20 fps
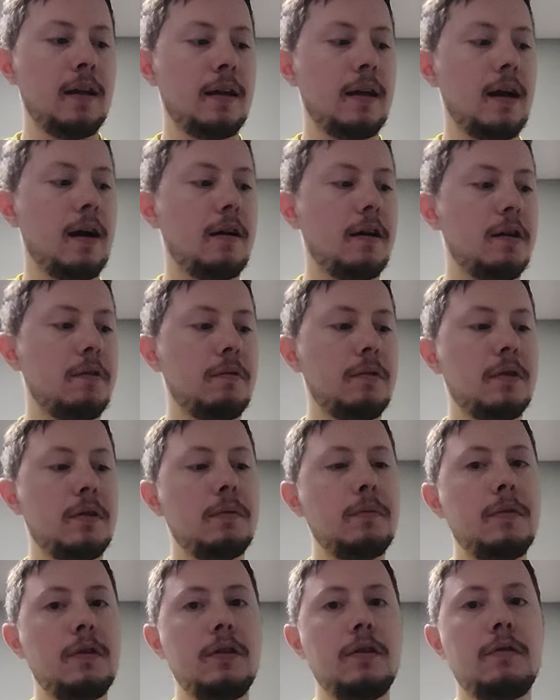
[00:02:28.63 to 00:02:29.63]
Now it will
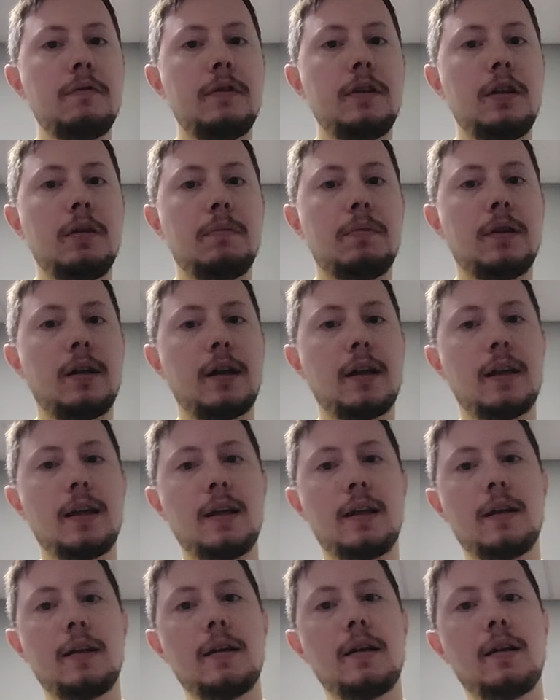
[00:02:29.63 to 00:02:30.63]
move when you plug it
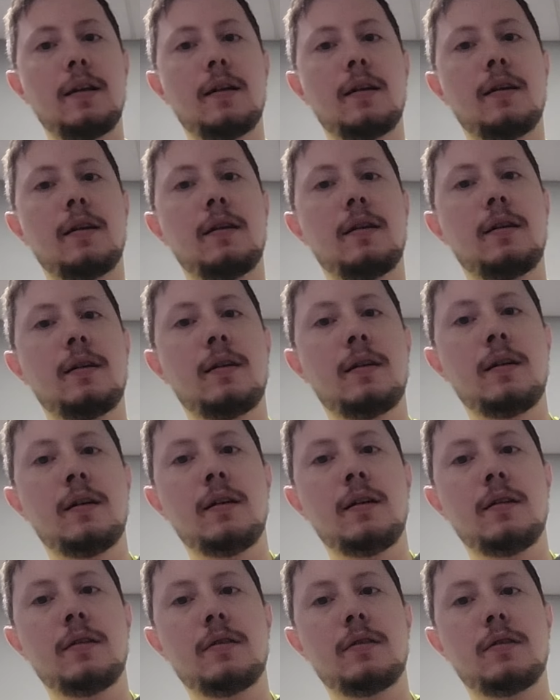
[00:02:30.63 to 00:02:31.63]
in,
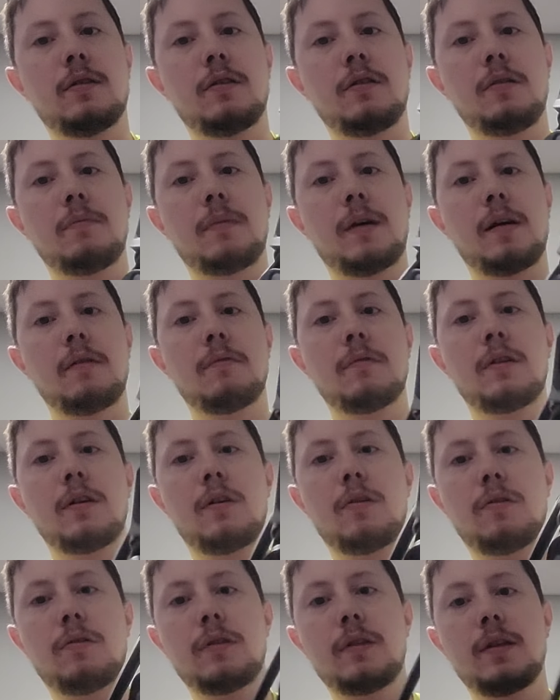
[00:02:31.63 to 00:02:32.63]
so you might want to
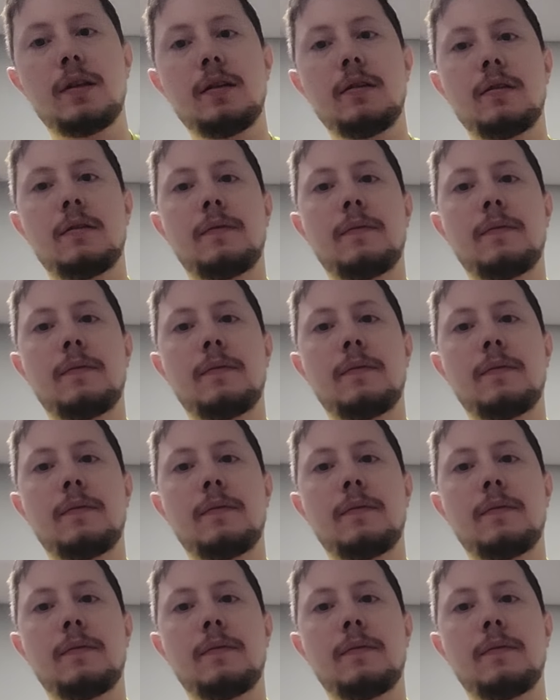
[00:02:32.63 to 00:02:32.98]
hold it.